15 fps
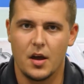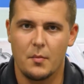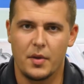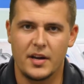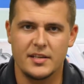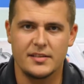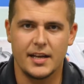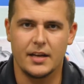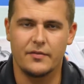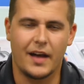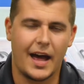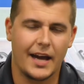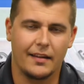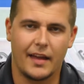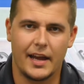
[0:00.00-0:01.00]
But instead of
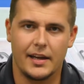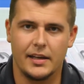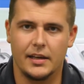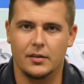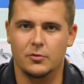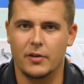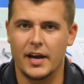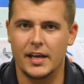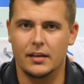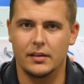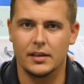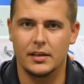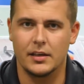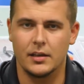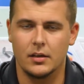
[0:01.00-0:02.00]
highlighting and
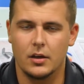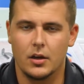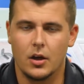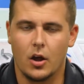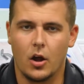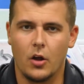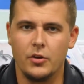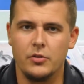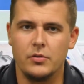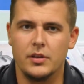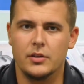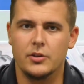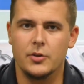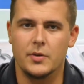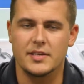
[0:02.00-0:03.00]
right-clicking, all you need
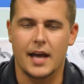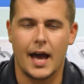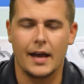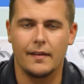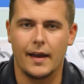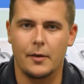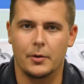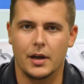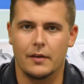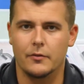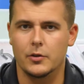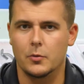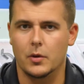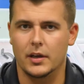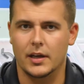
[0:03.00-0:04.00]
to do is highlight whatever
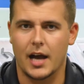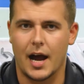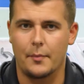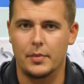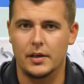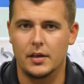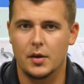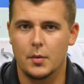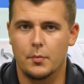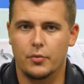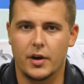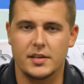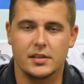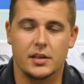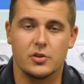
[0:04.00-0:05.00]
you want to copy,
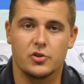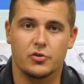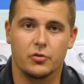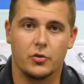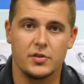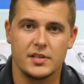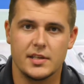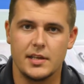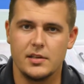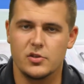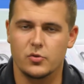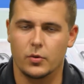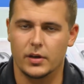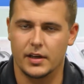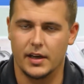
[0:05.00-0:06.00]
press Ctrl-C
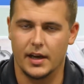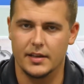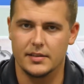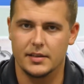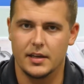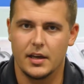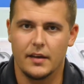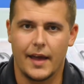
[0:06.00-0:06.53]
shortcut,